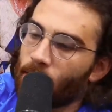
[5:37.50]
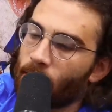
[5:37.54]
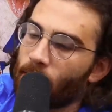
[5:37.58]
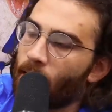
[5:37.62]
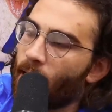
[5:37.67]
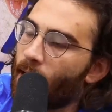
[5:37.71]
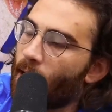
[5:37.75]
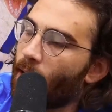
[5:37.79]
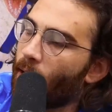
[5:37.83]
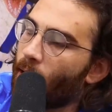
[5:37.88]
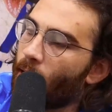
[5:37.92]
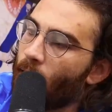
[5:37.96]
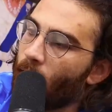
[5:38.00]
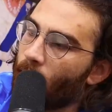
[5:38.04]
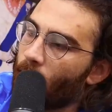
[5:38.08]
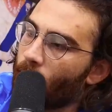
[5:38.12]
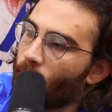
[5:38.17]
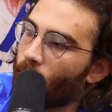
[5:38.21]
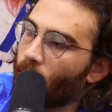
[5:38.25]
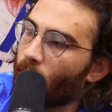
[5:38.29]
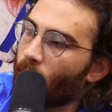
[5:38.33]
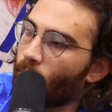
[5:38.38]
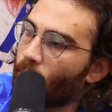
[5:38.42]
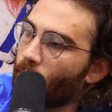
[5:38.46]
Now,
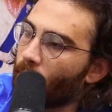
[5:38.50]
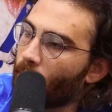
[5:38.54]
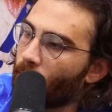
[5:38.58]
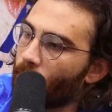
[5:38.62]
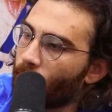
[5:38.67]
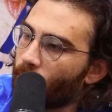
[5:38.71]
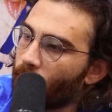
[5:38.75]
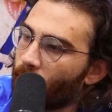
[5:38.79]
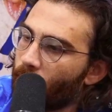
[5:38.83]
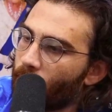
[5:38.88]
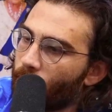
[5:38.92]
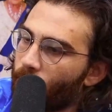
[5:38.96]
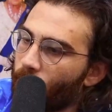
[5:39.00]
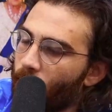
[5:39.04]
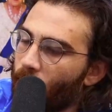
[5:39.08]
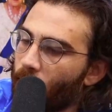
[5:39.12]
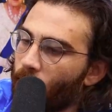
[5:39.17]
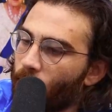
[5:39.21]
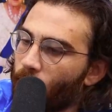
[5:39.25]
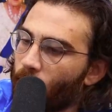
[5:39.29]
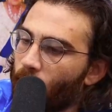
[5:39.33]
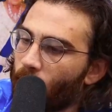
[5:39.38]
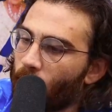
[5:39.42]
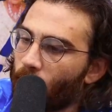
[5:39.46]
where were
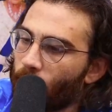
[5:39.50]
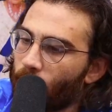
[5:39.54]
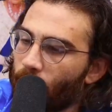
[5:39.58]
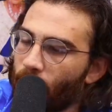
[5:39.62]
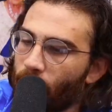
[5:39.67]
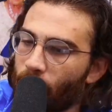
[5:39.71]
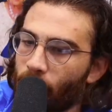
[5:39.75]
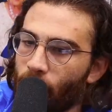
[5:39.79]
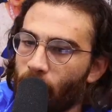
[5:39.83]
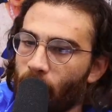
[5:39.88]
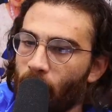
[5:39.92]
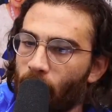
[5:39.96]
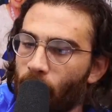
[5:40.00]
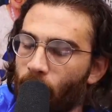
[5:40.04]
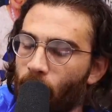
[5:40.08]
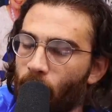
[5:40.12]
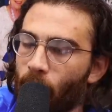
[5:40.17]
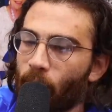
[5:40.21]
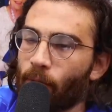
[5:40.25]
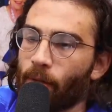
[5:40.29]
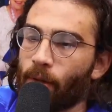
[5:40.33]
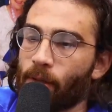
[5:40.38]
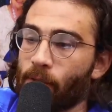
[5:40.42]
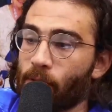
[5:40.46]

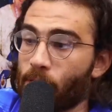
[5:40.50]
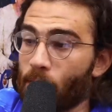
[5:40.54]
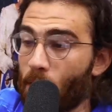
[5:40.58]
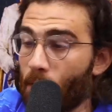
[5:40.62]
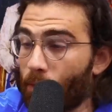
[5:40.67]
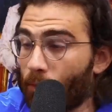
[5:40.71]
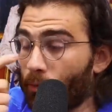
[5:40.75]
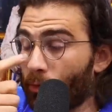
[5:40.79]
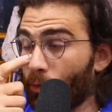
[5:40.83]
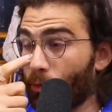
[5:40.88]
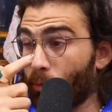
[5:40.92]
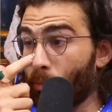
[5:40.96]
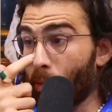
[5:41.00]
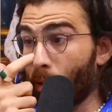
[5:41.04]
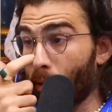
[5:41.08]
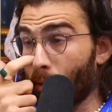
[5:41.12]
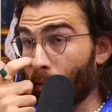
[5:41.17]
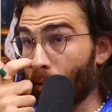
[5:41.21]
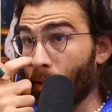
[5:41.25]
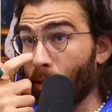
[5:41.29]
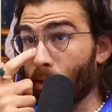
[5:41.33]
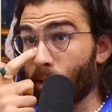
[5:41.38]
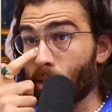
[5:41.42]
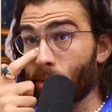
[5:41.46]
we? So Ruth
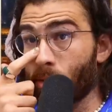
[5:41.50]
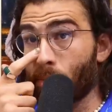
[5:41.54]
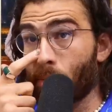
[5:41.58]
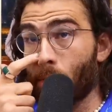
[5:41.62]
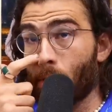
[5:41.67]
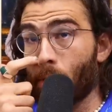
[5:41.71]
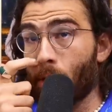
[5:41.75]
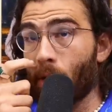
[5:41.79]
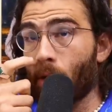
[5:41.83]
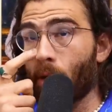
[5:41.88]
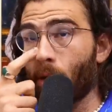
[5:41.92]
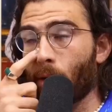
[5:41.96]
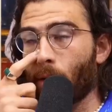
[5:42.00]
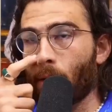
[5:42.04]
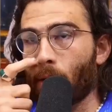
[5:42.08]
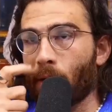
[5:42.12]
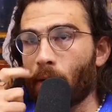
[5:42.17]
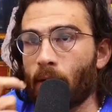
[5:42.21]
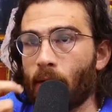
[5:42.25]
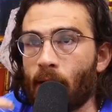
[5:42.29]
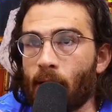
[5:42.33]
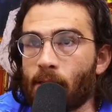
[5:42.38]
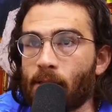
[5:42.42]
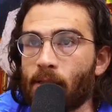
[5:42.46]
Bader
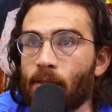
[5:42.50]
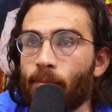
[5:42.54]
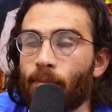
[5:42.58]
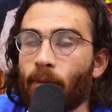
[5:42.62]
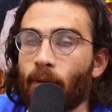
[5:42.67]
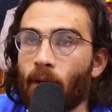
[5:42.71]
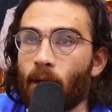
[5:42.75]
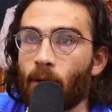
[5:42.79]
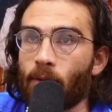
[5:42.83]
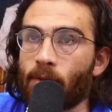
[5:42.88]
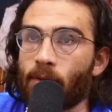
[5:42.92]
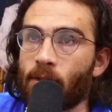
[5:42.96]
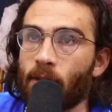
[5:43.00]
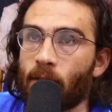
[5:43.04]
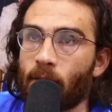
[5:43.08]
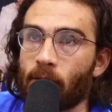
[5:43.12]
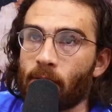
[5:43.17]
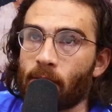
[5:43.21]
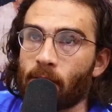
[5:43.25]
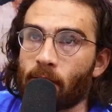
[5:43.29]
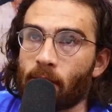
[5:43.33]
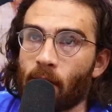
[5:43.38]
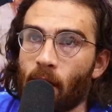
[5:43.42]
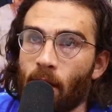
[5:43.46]
Ginsburg, Nancy Pelosi
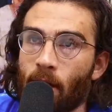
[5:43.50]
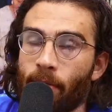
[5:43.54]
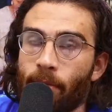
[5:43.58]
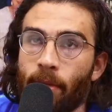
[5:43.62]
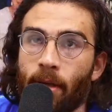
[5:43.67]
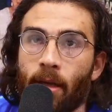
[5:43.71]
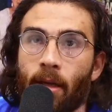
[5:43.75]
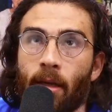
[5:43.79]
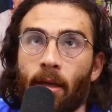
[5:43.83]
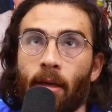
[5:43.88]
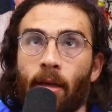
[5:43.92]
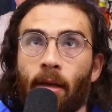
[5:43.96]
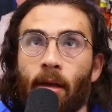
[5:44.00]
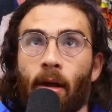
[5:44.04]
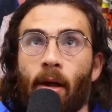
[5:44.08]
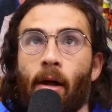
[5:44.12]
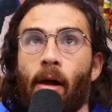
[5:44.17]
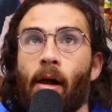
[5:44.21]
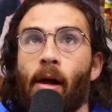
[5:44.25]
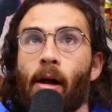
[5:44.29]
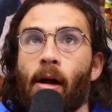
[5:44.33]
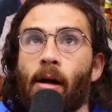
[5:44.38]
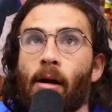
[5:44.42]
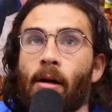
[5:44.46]
can suck me.
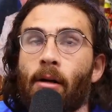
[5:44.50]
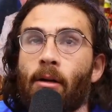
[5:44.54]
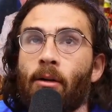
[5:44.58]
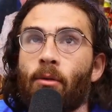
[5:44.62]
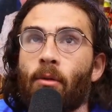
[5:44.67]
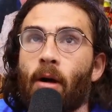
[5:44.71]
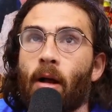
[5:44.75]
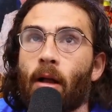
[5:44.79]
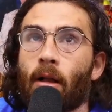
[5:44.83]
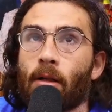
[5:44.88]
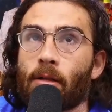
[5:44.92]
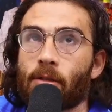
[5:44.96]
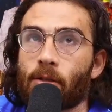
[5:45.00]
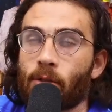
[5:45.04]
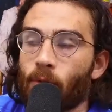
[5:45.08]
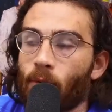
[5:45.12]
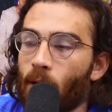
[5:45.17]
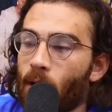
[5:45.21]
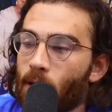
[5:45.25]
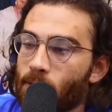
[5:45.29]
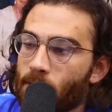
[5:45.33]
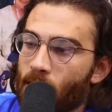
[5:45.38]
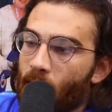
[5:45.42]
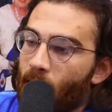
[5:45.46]
Who else?
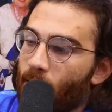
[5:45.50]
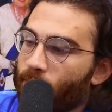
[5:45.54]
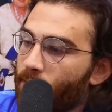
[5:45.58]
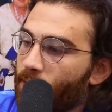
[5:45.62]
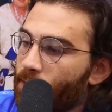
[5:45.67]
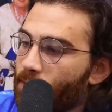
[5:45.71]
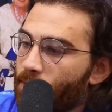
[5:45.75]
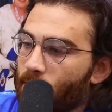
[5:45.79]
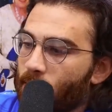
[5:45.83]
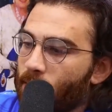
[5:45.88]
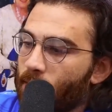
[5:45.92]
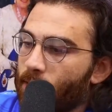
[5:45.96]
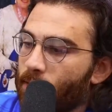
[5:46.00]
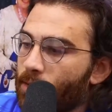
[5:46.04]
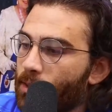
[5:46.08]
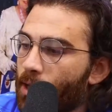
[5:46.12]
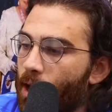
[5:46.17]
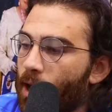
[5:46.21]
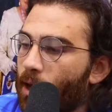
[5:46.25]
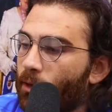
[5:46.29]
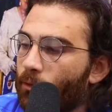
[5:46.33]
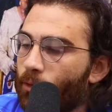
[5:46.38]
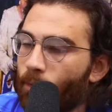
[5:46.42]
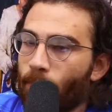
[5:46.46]
Obviously, the
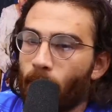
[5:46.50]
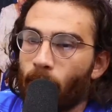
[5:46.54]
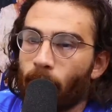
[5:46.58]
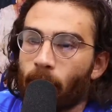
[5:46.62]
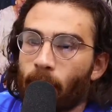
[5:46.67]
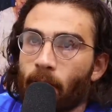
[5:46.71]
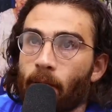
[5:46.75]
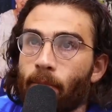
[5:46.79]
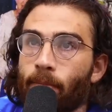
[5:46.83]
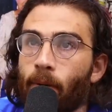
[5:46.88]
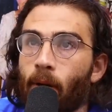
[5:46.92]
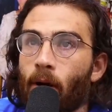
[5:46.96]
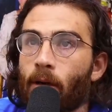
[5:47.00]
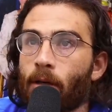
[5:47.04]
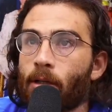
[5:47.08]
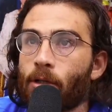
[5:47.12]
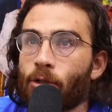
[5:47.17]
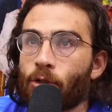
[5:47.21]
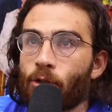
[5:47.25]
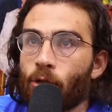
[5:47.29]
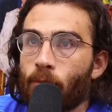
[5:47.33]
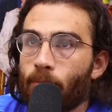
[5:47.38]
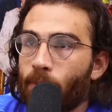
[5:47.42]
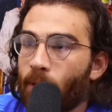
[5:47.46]
entire Republican Party
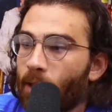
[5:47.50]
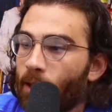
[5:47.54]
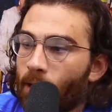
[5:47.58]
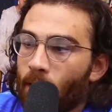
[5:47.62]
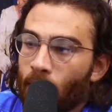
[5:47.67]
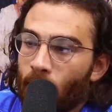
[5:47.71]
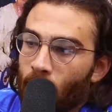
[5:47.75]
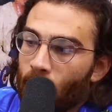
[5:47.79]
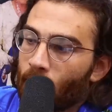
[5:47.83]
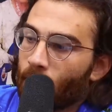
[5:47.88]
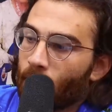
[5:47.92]
should be,